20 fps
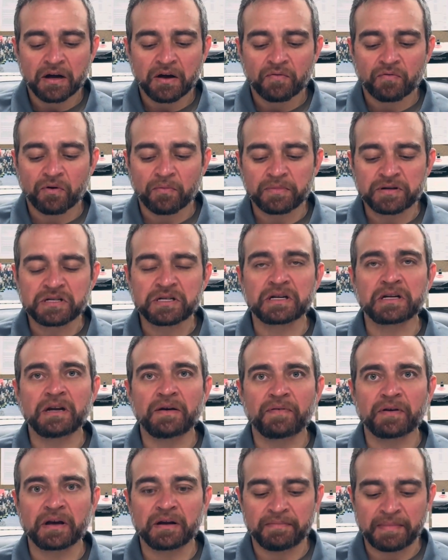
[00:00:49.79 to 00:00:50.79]
from a
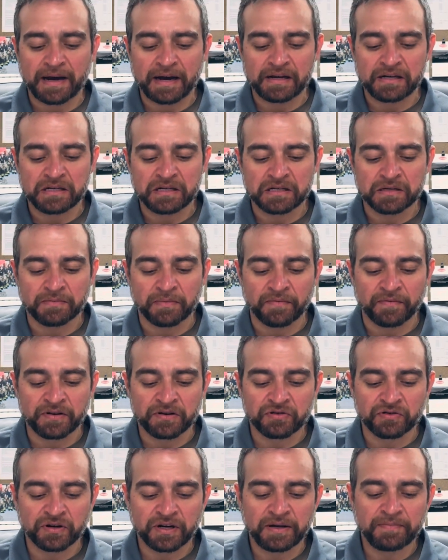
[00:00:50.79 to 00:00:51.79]
significant mechanism of
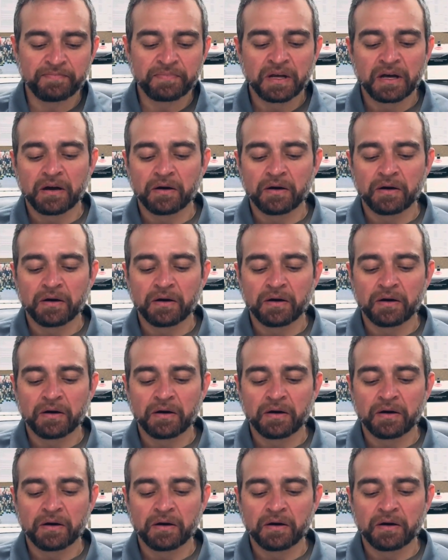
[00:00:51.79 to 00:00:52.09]
injury.